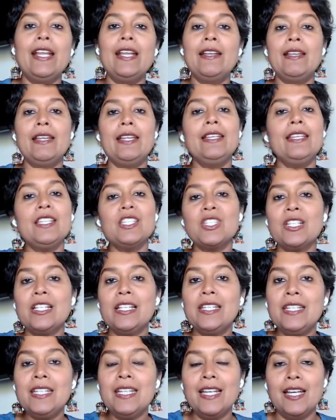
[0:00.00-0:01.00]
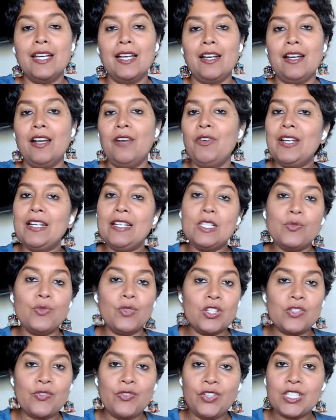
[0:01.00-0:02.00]
And initially, at least
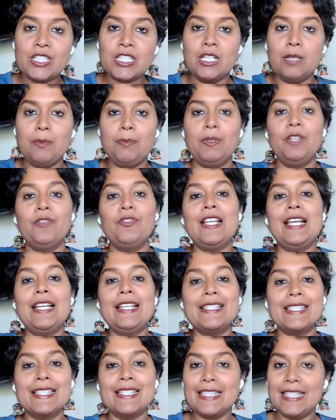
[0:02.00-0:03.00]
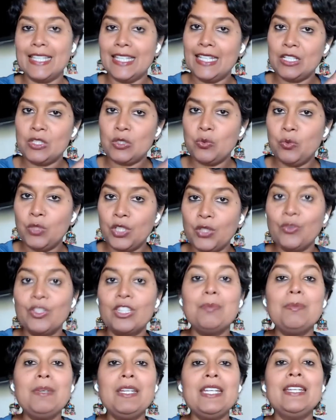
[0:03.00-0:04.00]
for the first couple of analysis, they get to work
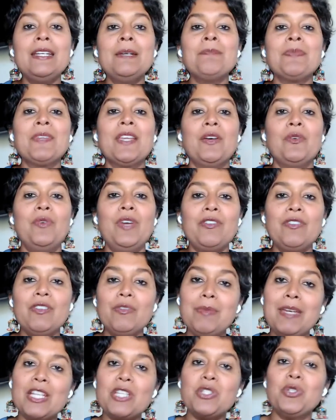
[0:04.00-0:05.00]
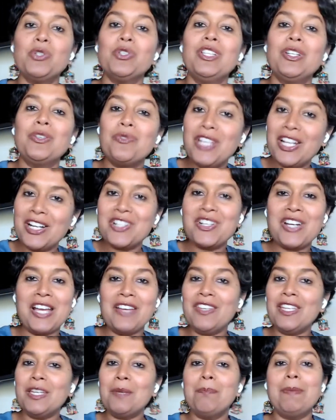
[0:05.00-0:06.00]
with me where we make sure that we are
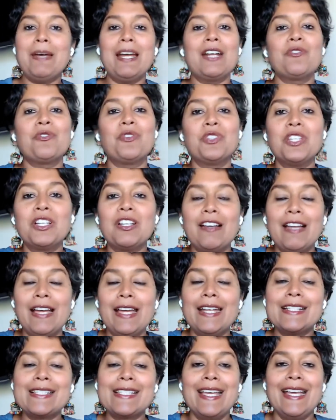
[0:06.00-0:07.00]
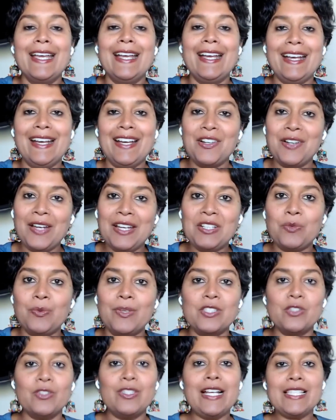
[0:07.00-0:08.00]
driving impact for the clients right
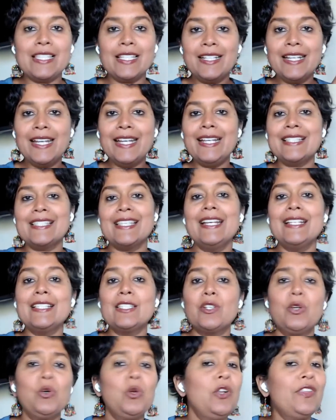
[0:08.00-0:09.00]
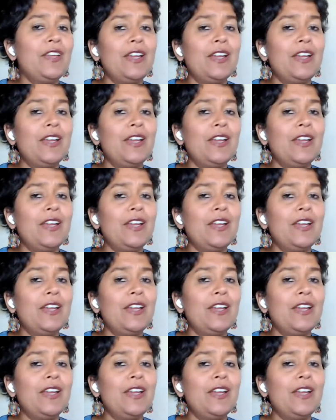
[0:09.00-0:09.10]
away. So that's a data science role.